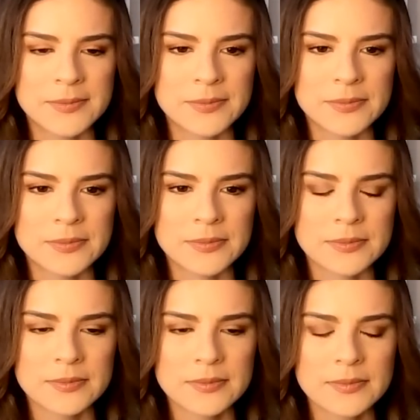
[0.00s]

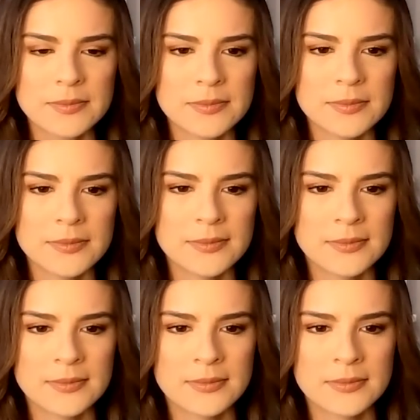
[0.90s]

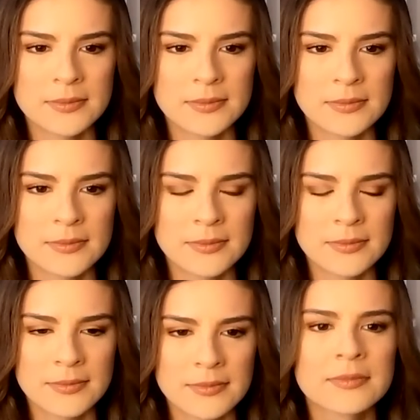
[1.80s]

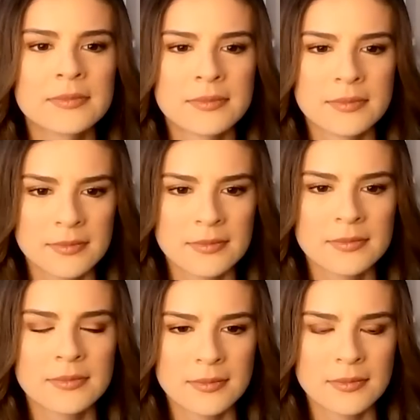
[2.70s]

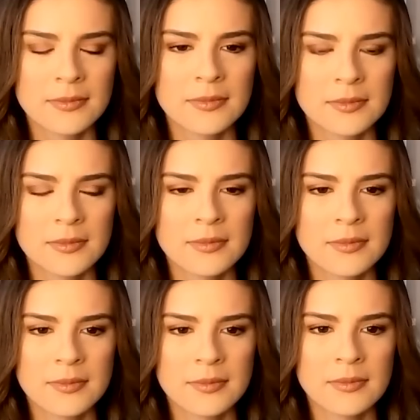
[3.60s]

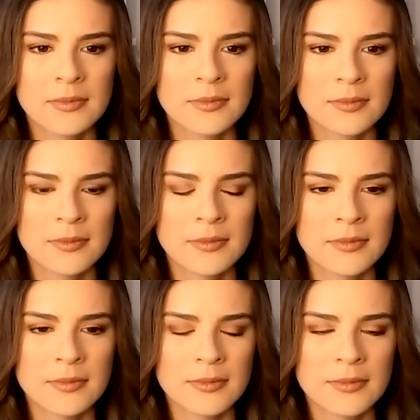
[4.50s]

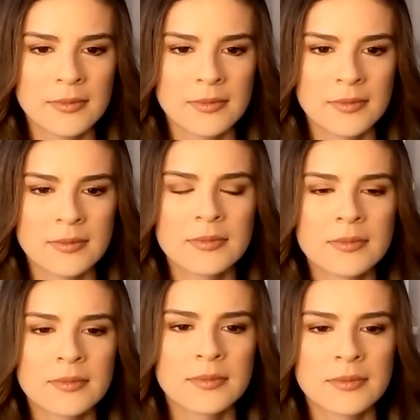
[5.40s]

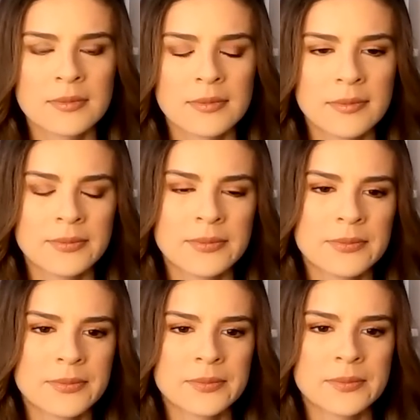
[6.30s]

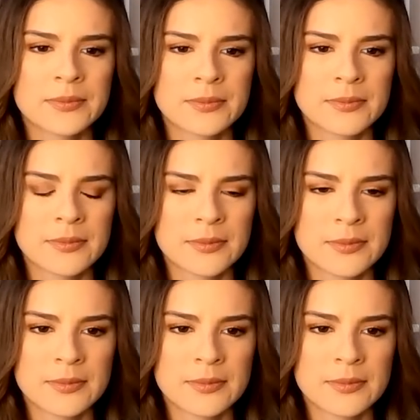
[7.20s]
The person shown says nothing.